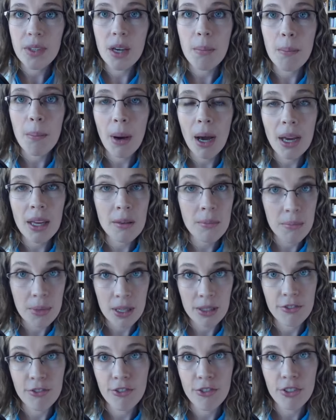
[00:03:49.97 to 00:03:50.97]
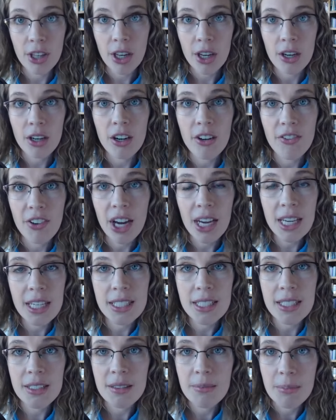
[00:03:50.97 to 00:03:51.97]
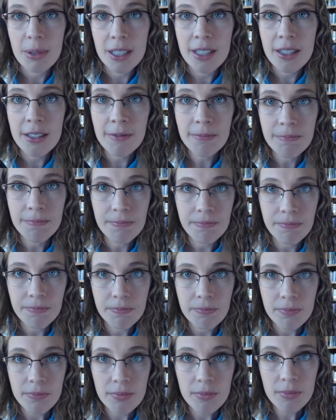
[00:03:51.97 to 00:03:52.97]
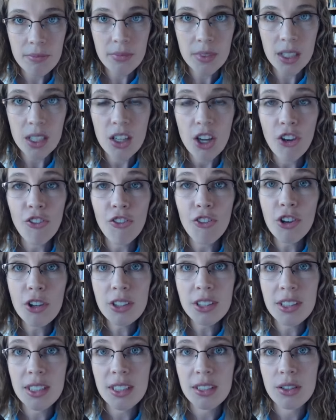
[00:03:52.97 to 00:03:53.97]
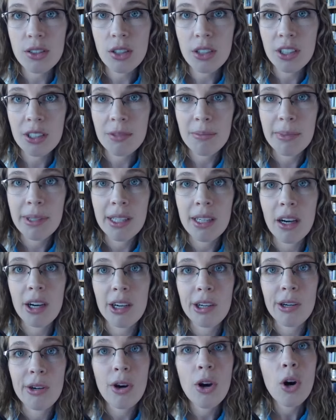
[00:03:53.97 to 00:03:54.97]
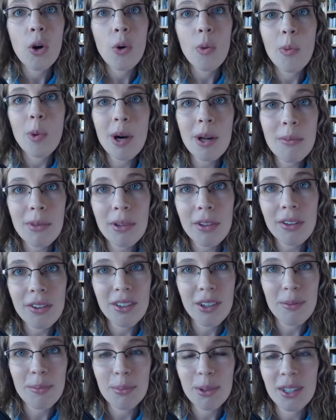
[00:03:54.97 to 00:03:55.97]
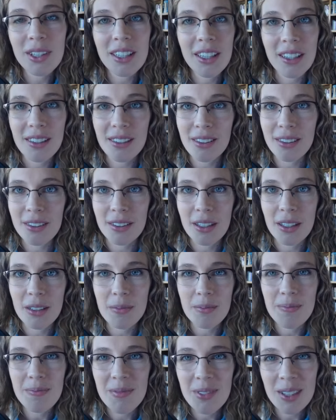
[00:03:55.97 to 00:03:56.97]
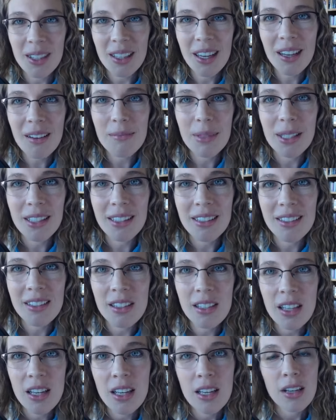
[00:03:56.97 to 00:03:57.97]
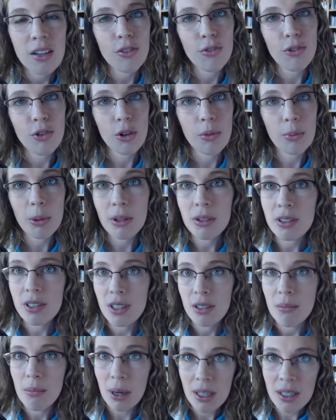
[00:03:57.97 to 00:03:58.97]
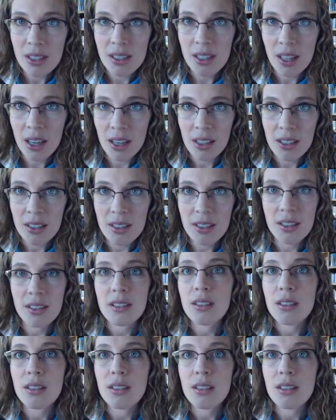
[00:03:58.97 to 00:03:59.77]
my big flare of ITP. First, they started me on 1 milligram per kilogram. So that means for a person my size,